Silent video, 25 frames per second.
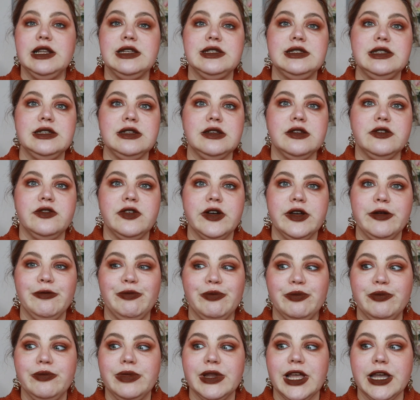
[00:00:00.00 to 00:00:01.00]
Listen, if I,
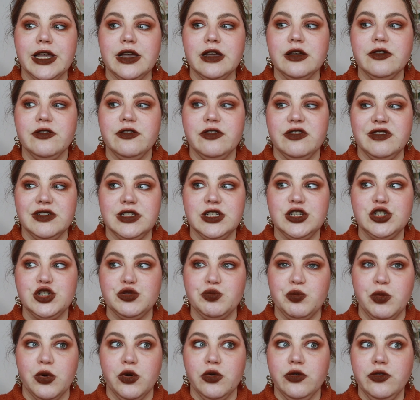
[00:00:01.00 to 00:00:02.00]
like, finish
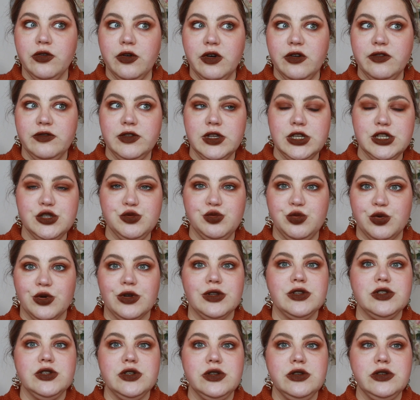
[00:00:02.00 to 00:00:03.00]
both of these
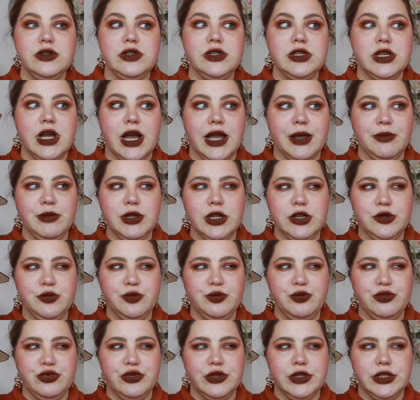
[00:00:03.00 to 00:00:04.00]
bronzers, I'm
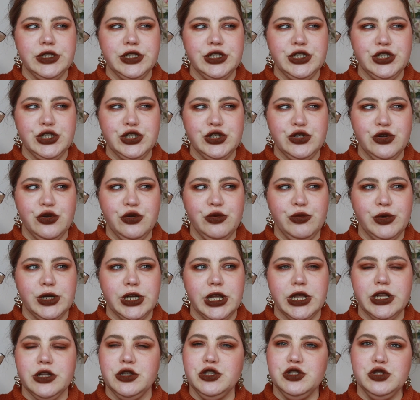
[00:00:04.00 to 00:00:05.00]
not pretty sure what
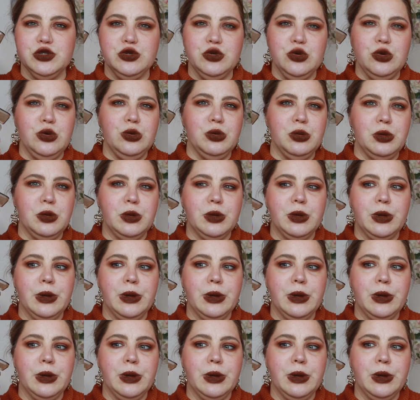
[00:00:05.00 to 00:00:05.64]
I do,